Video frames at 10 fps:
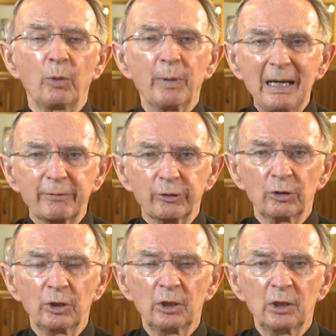or
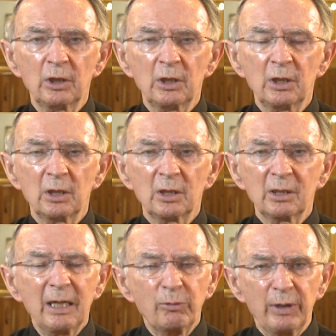whatever?
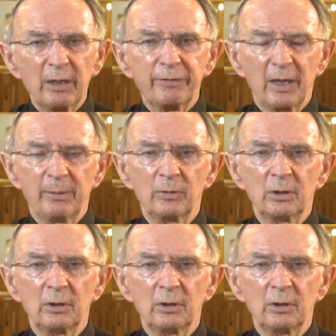Get rid of them.